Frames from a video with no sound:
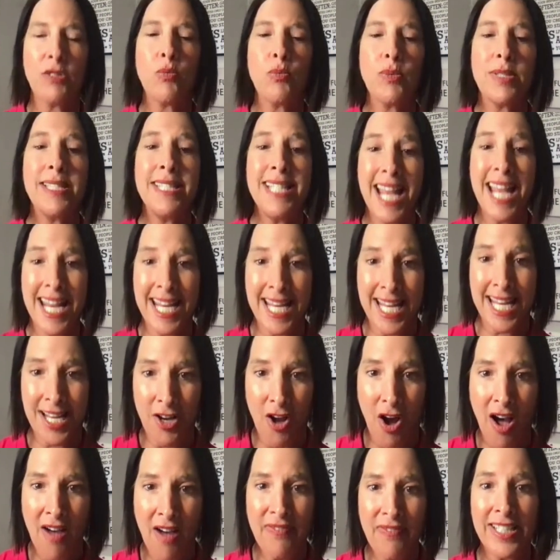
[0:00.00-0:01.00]
was
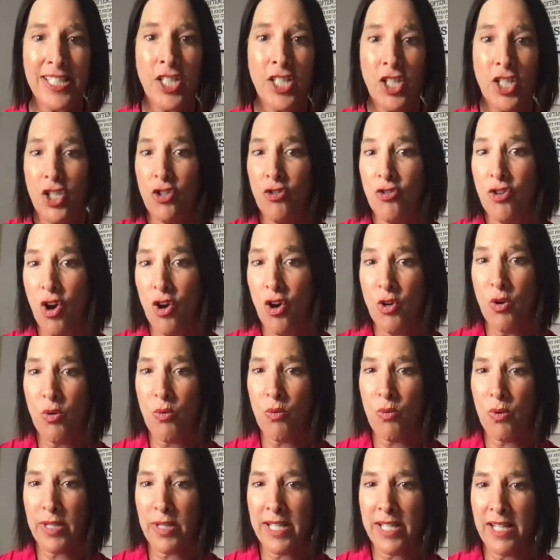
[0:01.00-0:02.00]
taking off? Like, did you know you
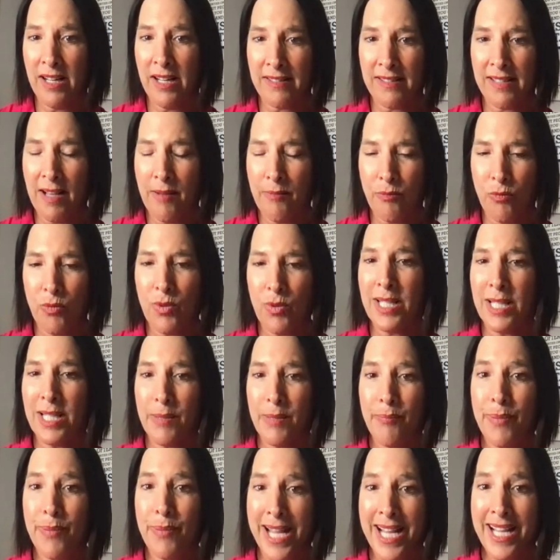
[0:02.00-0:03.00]
were working on something
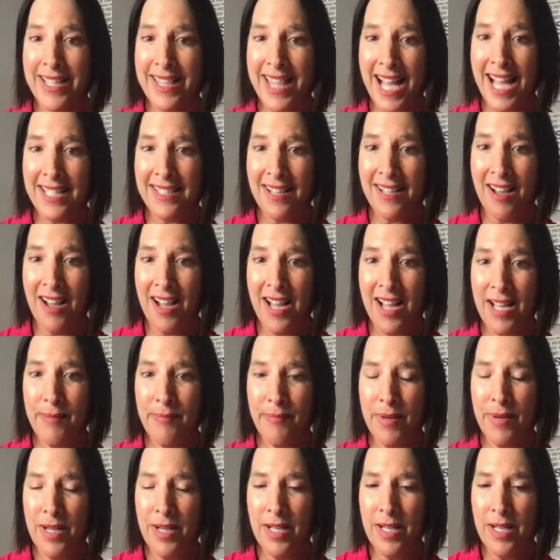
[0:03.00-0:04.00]
really big at that time?